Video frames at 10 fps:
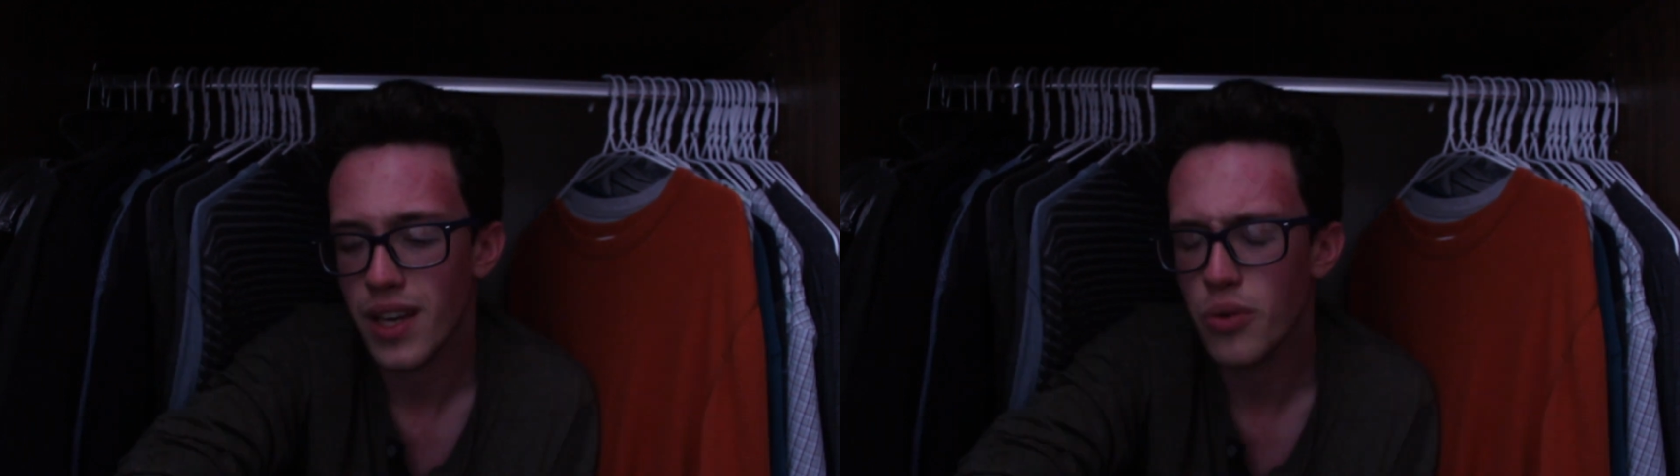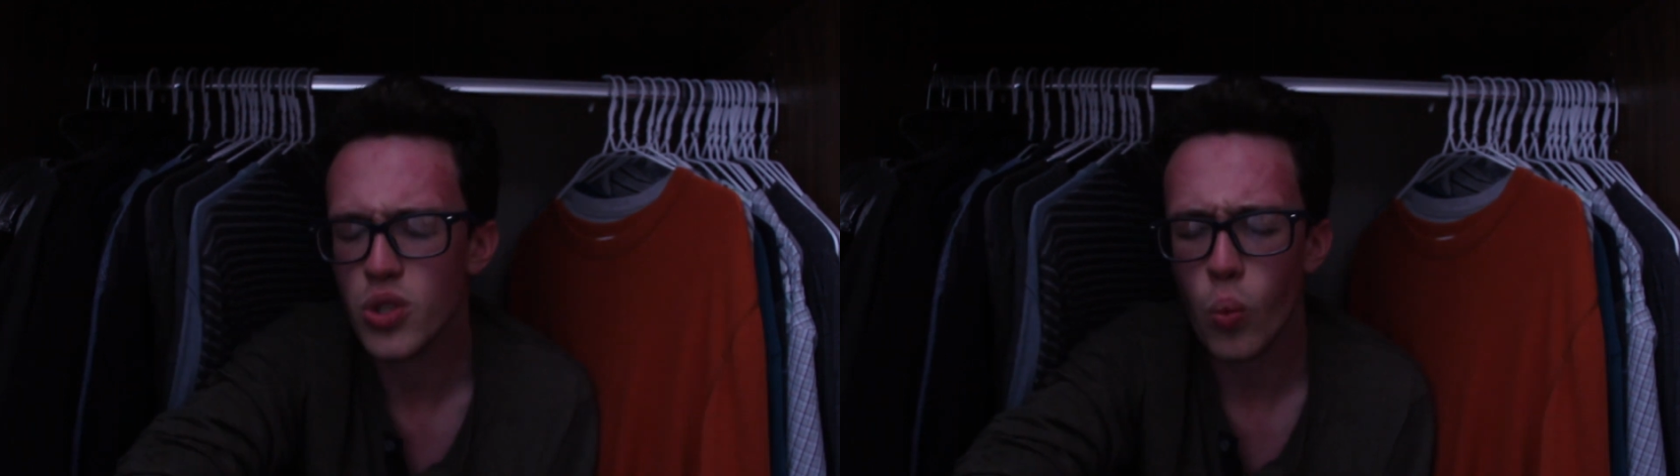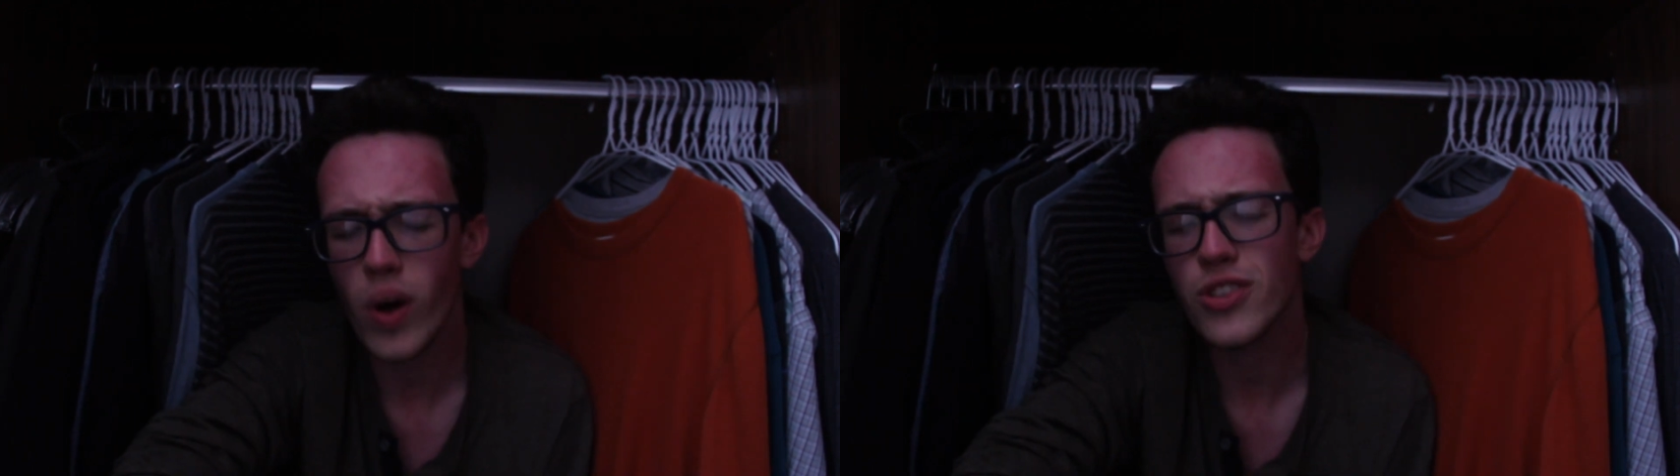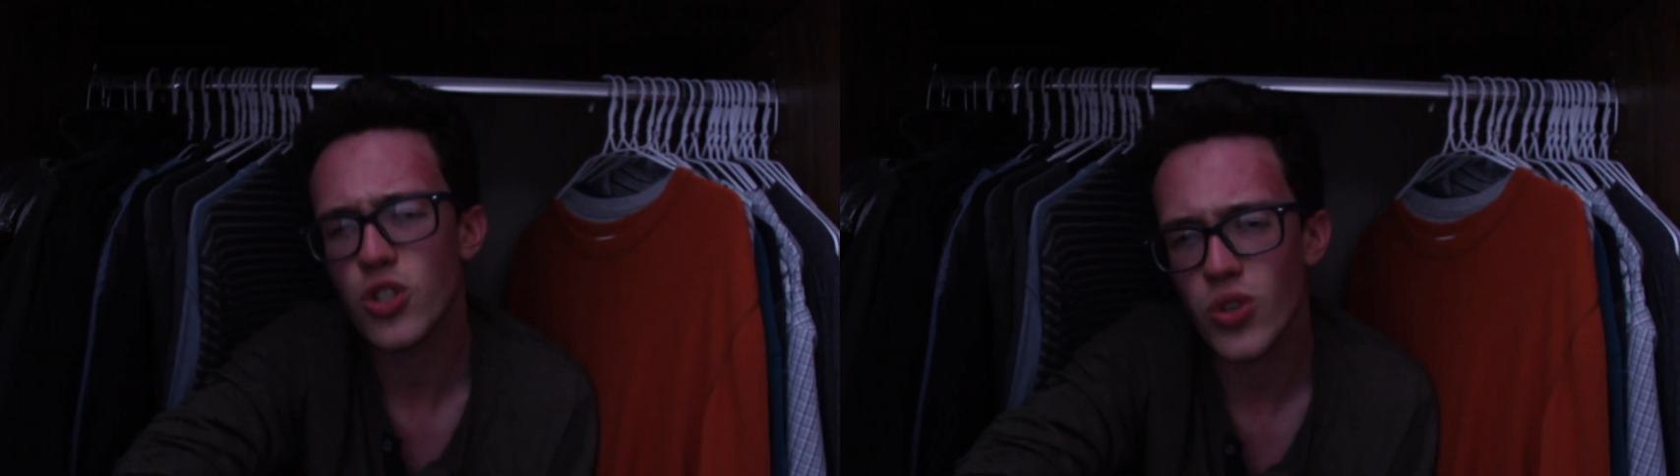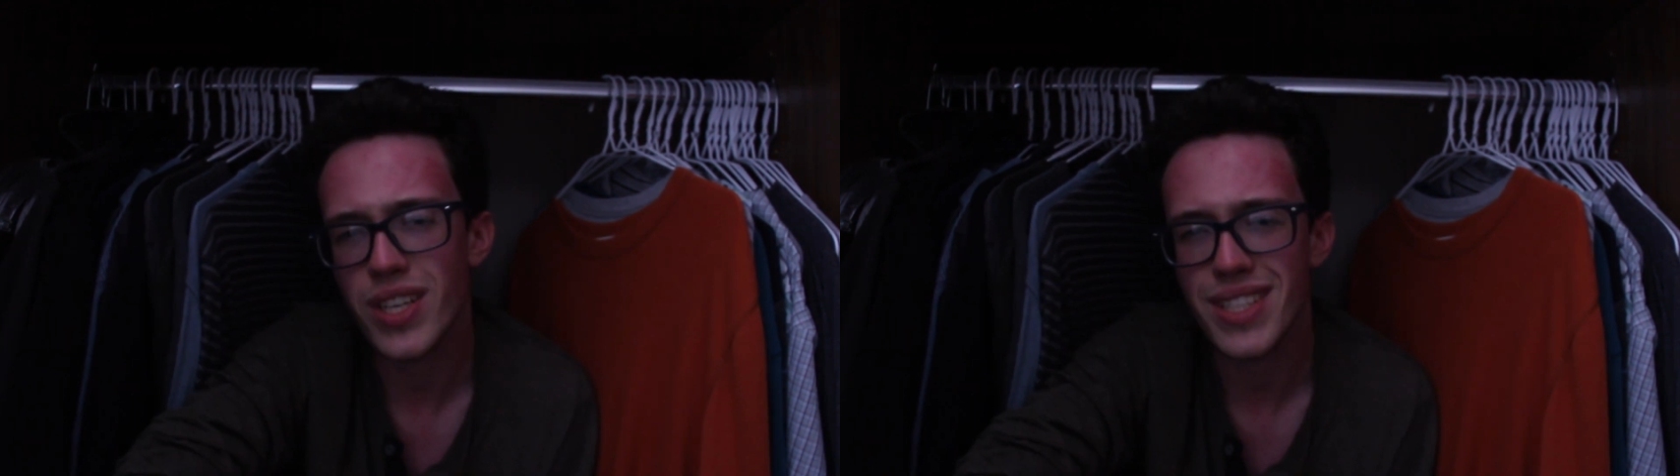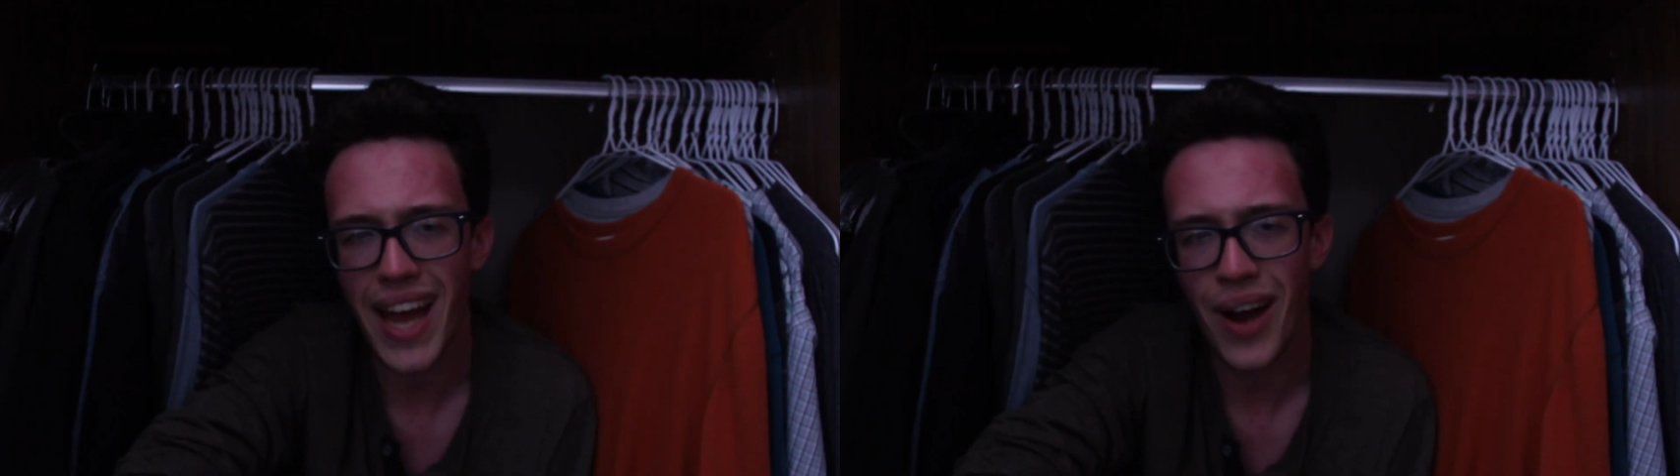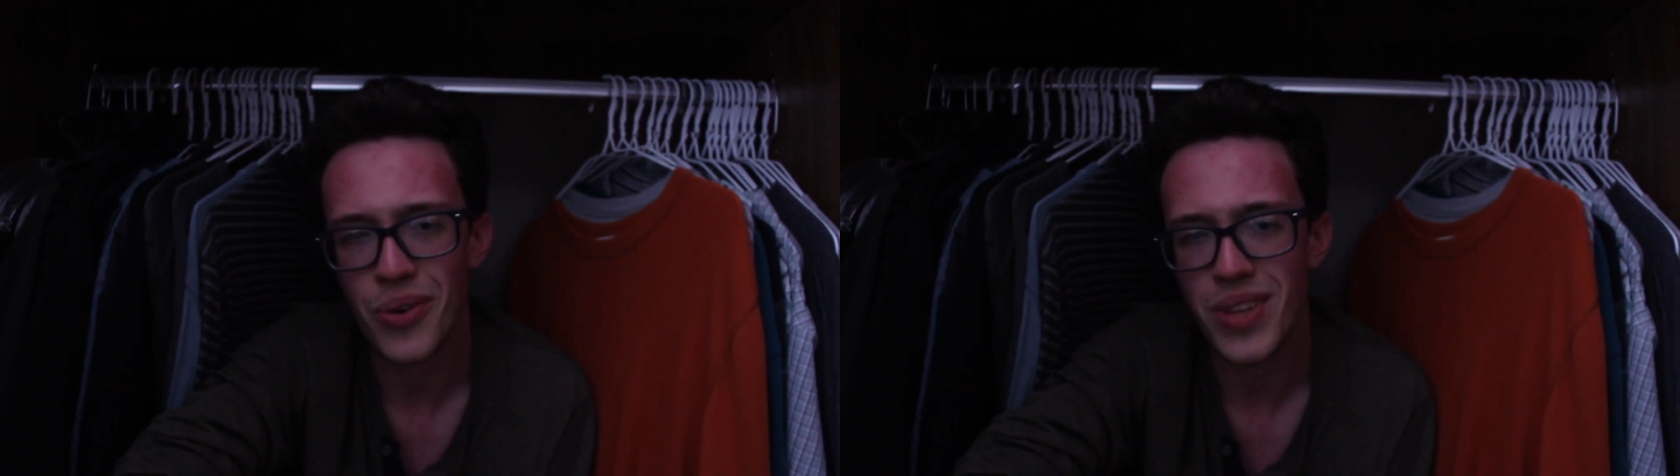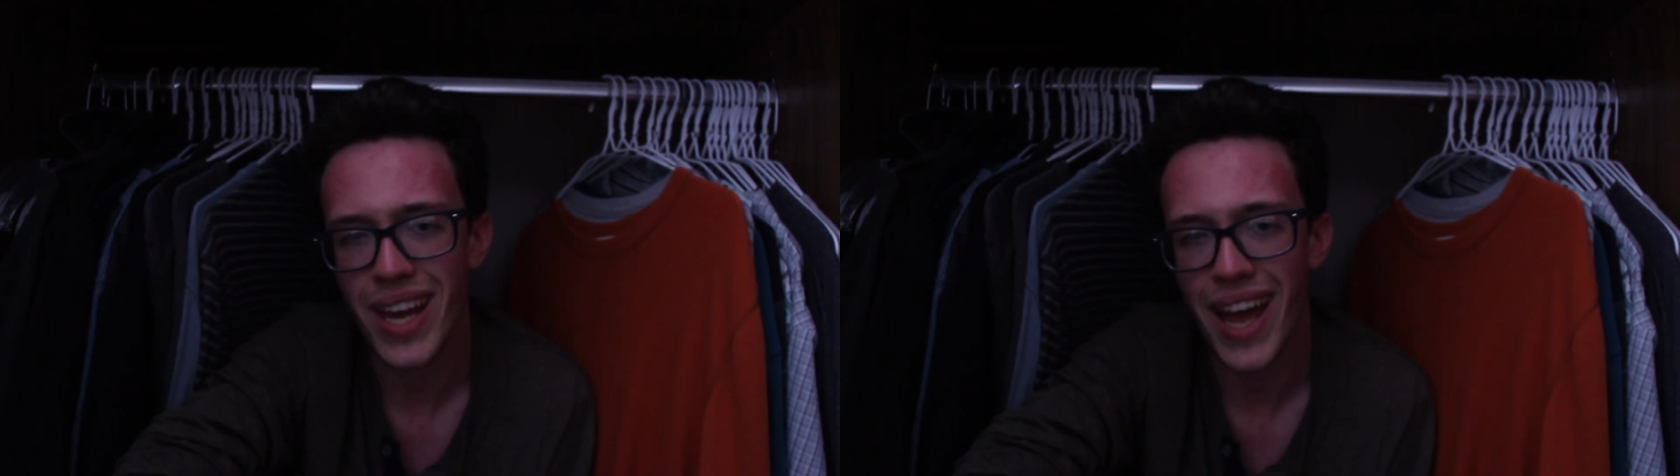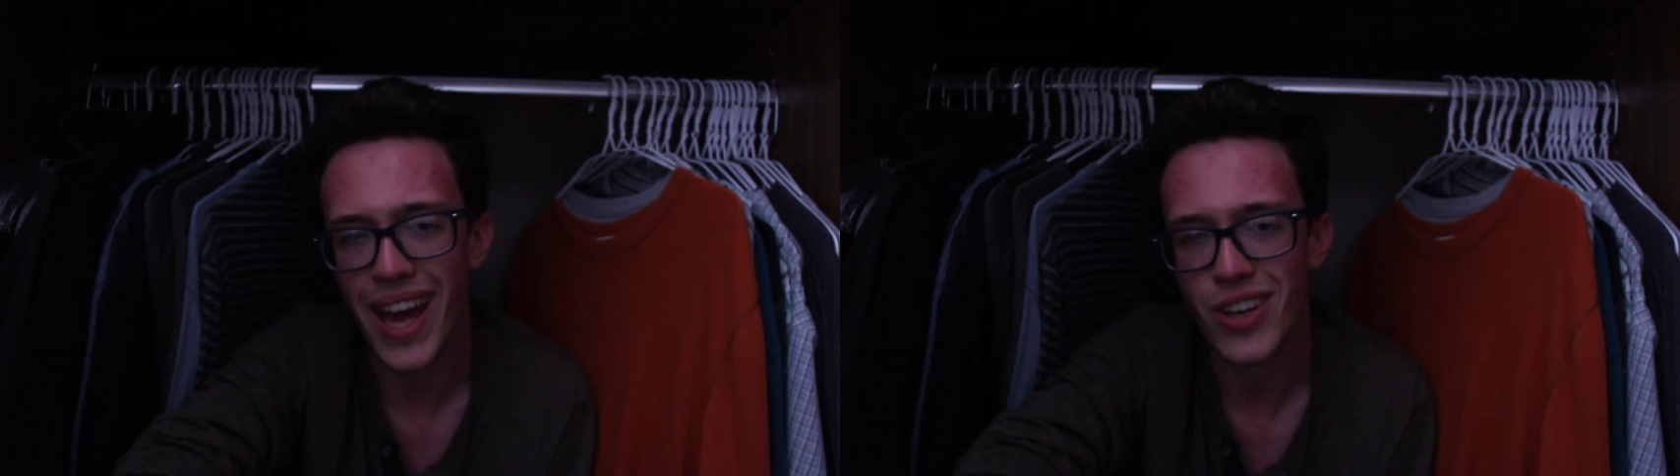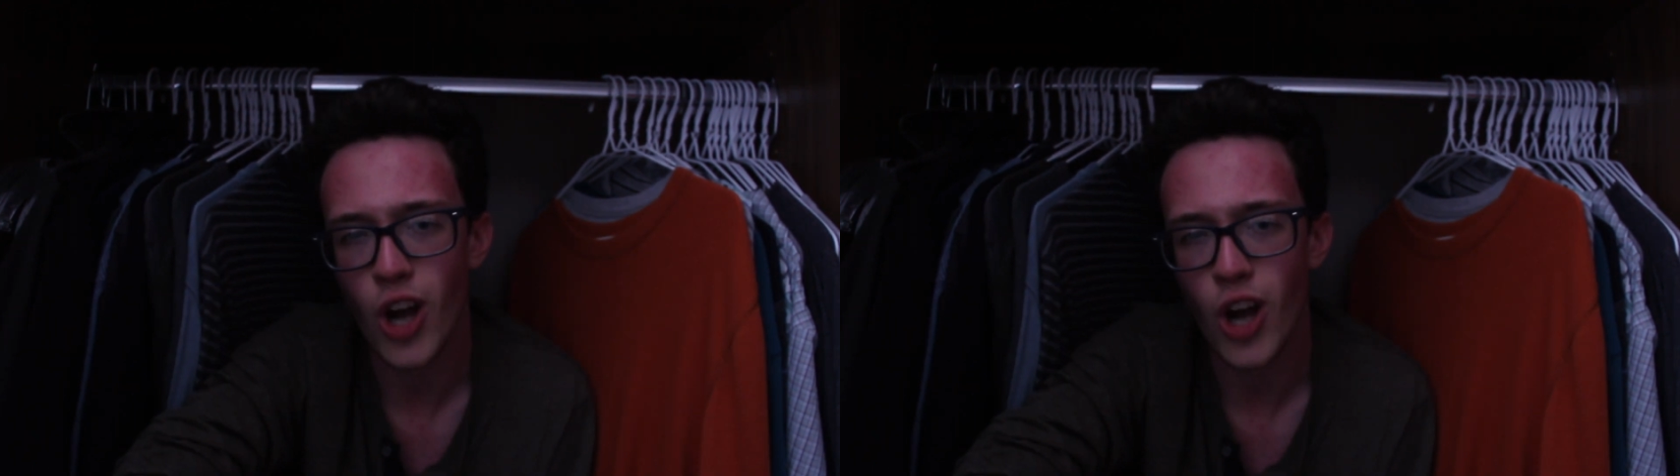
It was a one-street town that had